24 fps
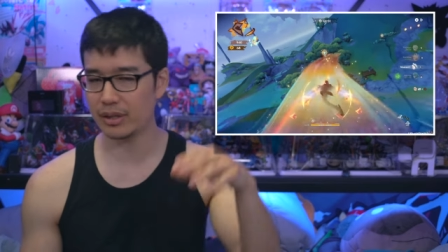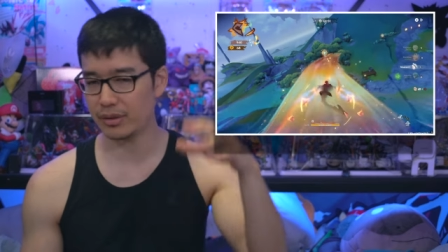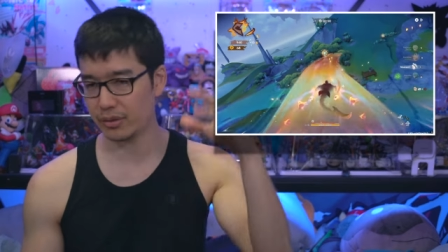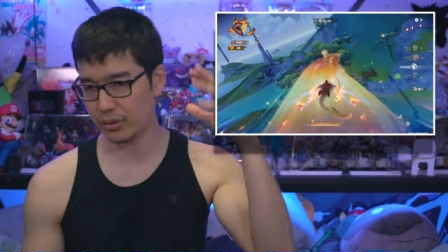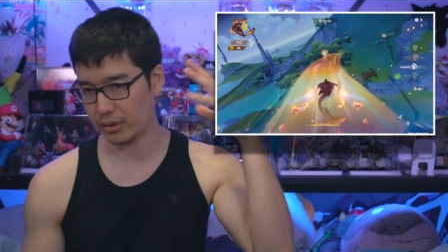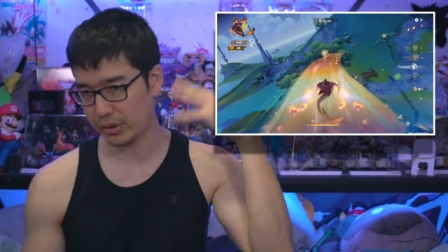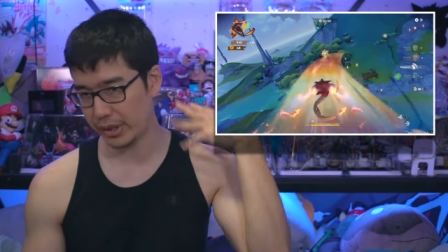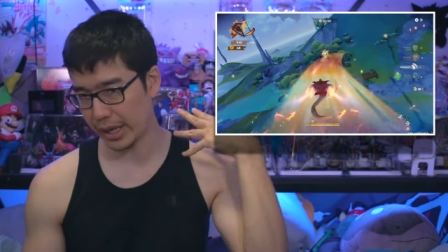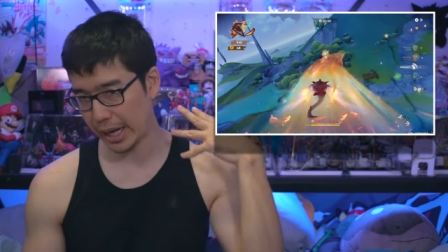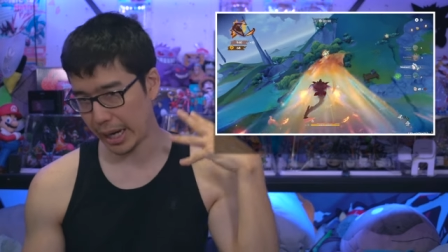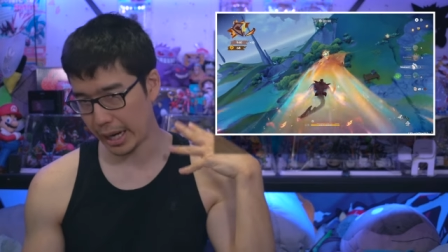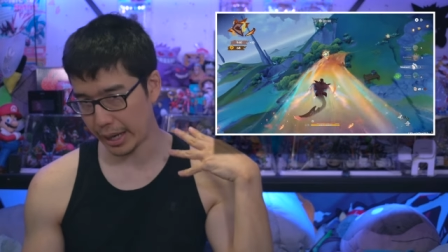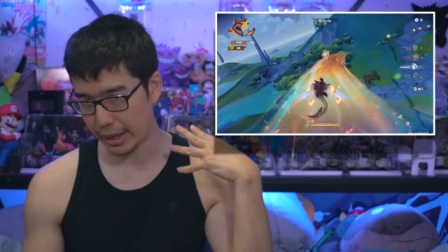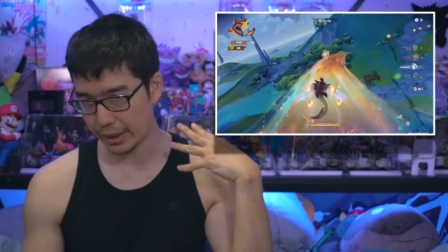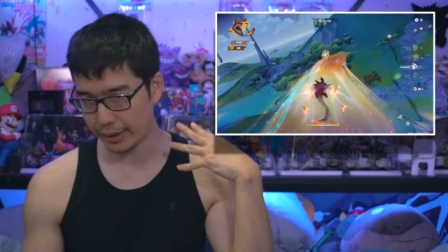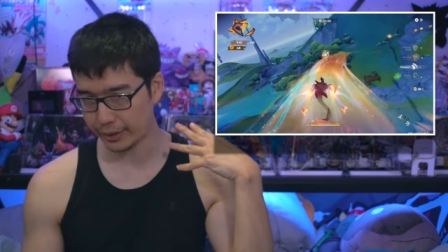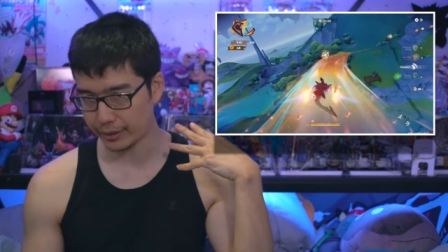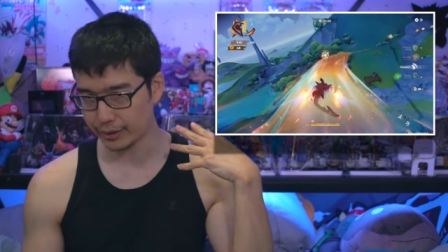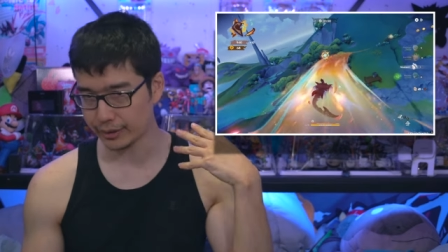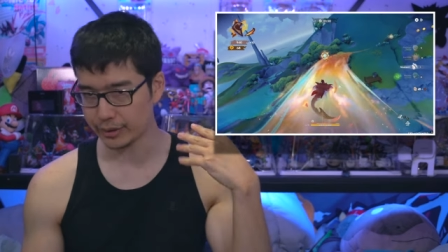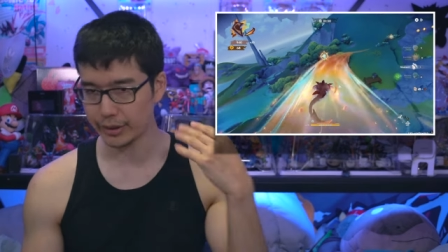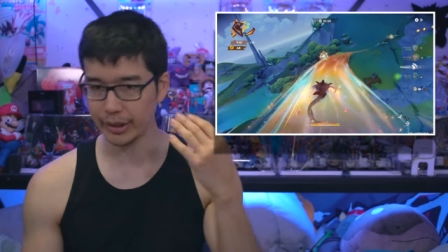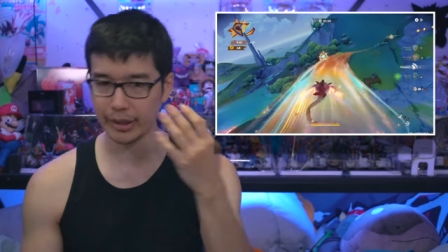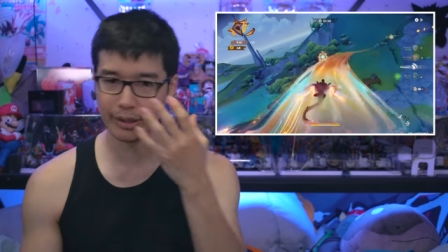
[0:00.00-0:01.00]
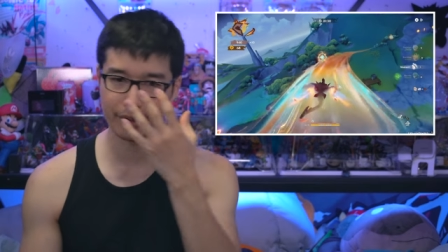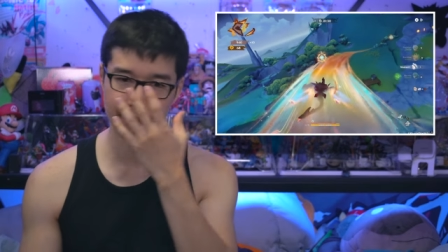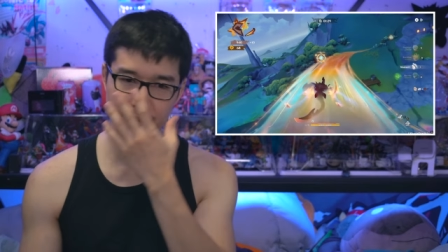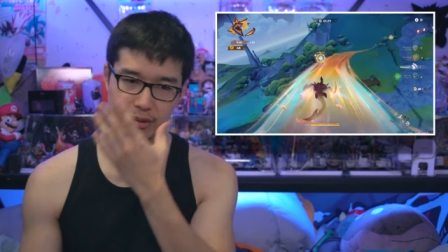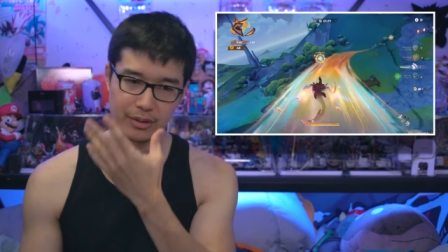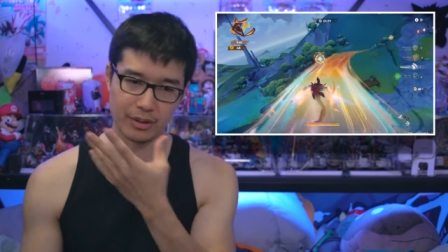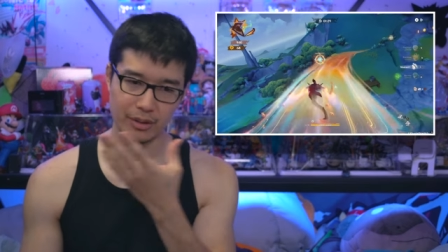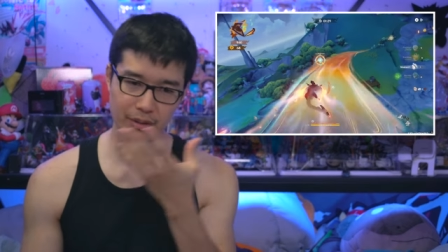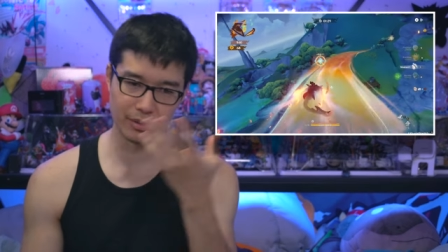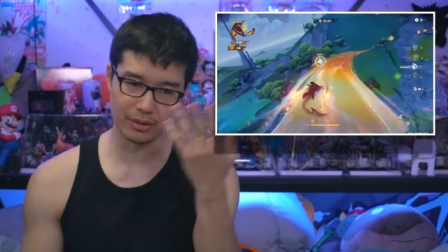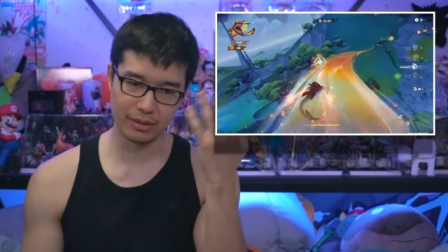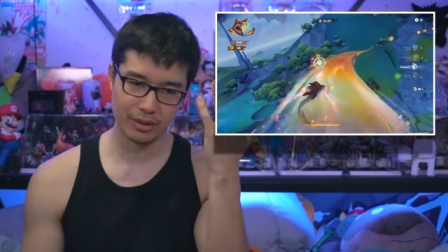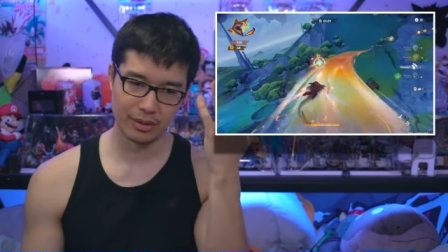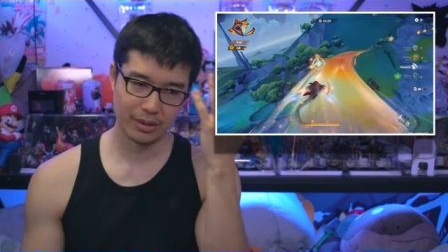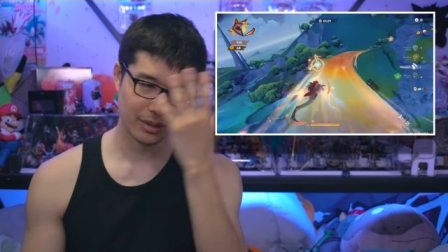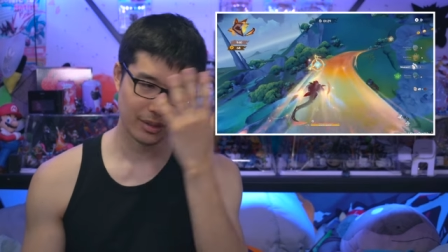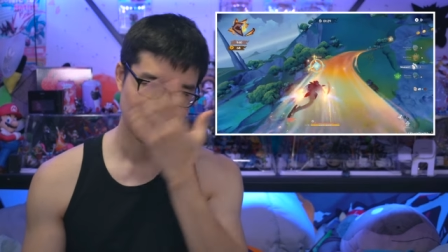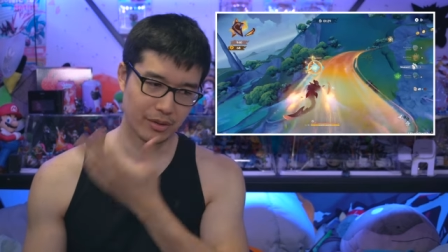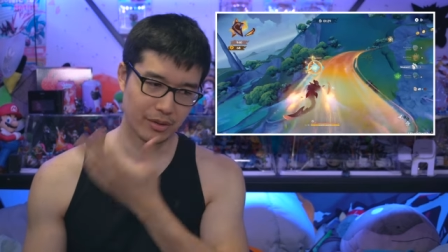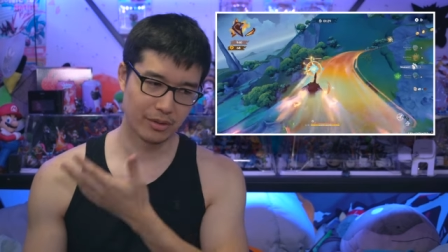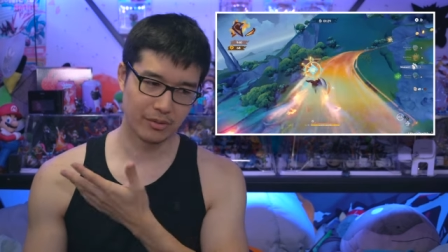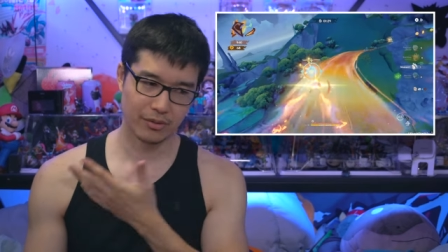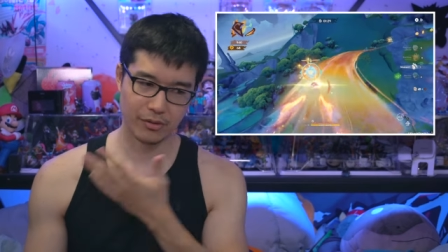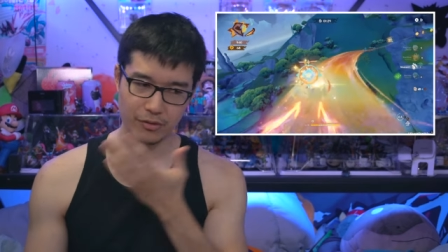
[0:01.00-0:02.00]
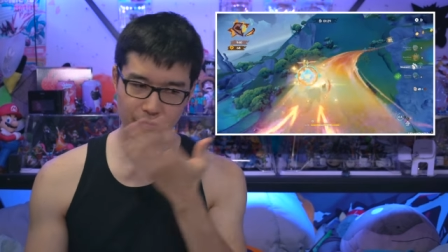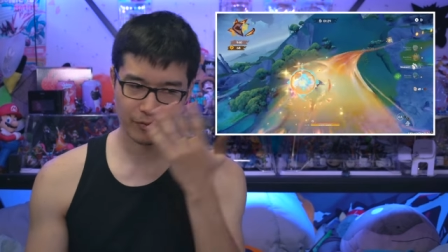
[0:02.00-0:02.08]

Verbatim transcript: her hair, and then the her